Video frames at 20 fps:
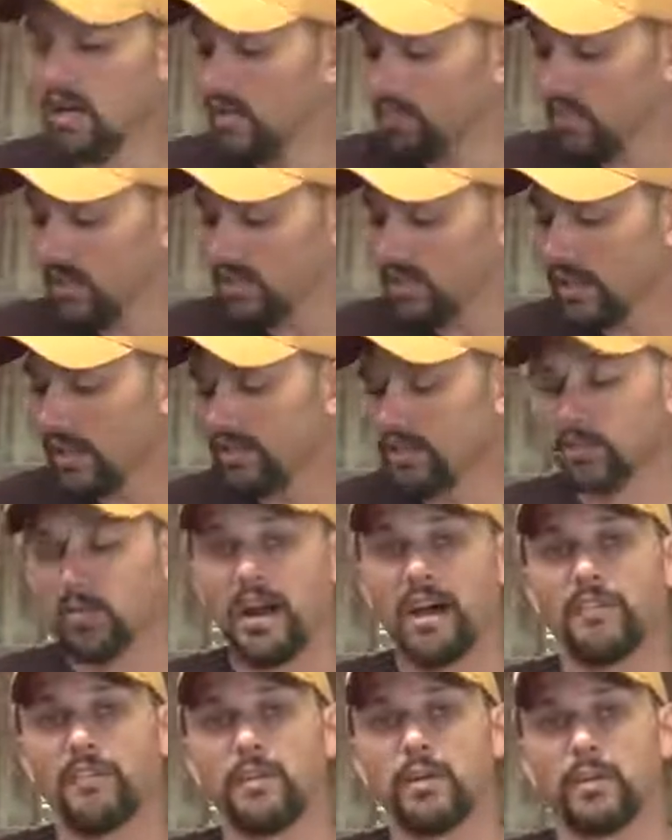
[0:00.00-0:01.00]
Much like the
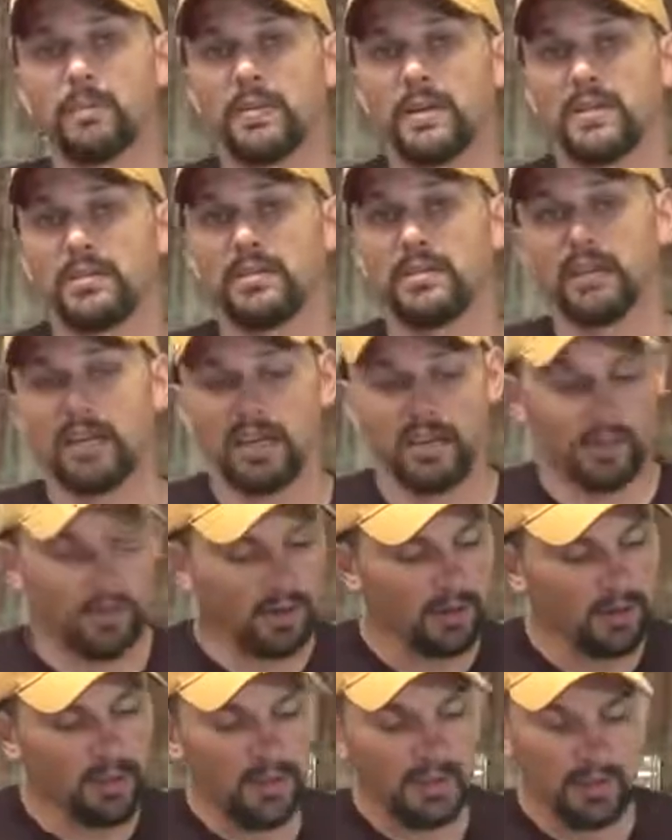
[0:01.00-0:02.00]
rifle and pistol
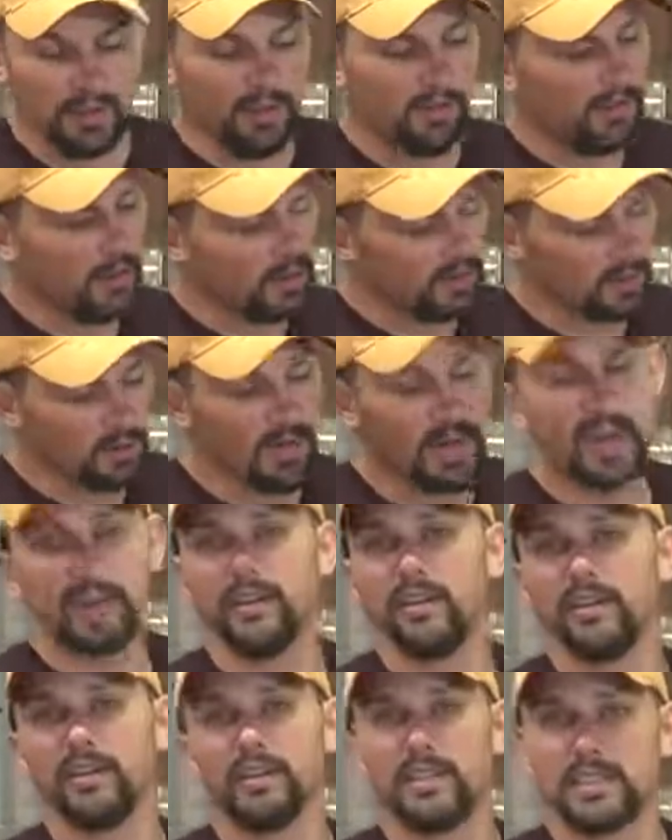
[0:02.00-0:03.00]
ammo, the info is right
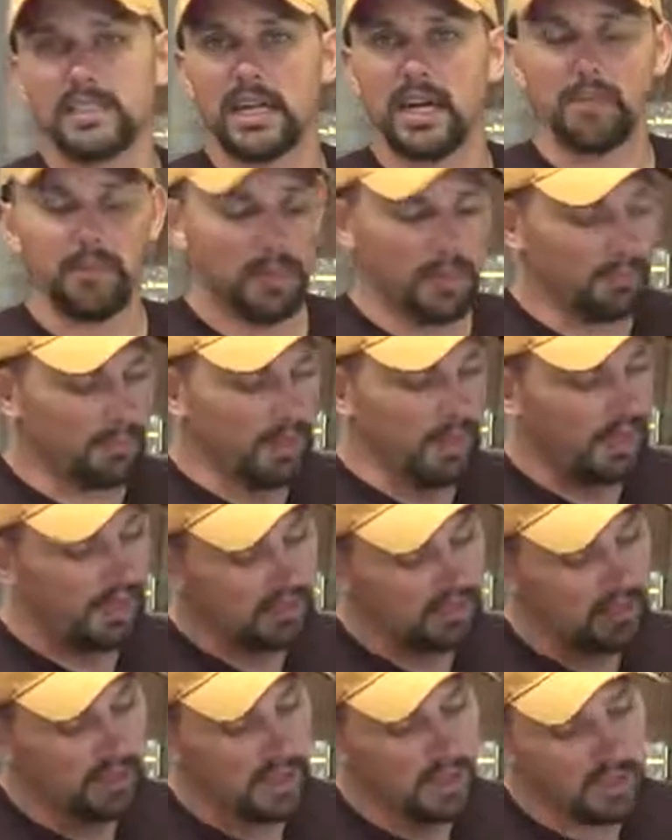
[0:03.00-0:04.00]
here on the top of the
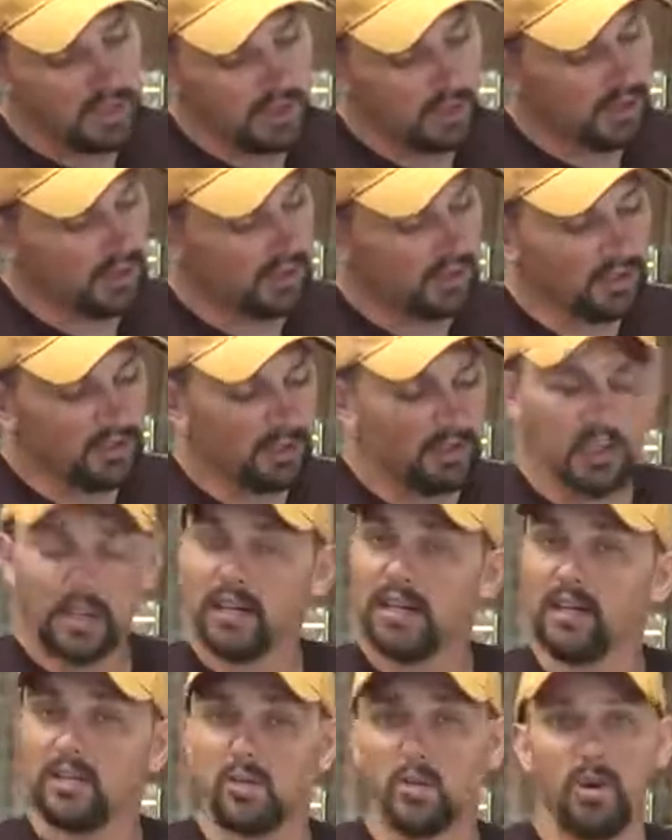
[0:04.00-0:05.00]
box. So here you're looking
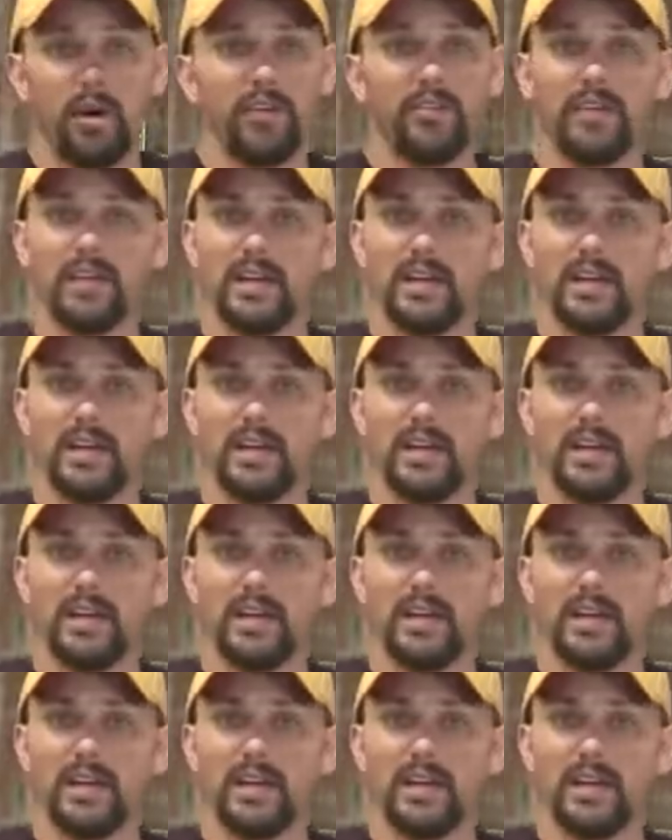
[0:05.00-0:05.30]
at 12